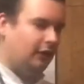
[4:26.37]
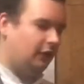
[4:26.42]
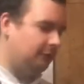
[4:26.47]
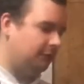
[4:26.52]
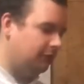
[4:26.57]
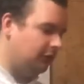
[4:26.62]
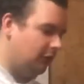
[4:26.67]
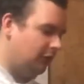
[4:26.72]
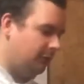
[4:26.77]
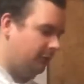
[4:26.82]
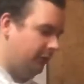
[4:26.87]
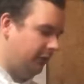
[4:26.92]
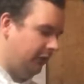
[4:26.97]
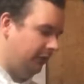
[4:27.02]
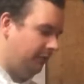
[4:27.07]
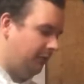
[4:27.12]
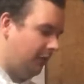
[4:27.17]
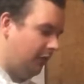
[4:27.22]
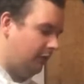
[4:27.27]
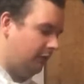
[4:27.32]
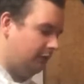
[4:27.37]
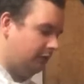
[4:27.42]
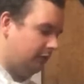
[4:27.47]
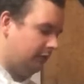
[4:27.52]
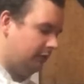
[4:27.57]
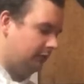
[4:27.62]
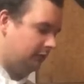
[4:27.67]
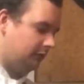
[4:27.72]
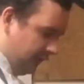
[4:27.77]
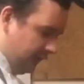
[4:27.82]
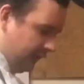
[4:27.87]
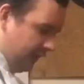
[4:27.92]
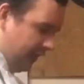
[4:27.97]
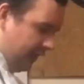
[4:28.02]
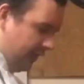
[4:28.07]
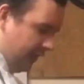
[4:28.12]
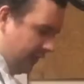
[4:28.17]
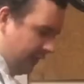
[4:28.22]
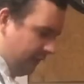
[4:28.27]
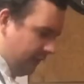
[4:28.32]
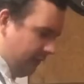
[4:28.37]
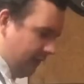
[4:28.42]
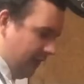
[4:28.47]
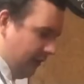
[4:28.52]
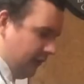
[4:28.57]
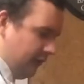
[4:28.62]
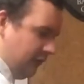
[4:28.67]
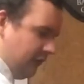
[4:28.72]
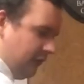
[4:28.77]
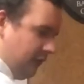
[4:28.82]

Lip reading: absorbent you've got. Take out the veg,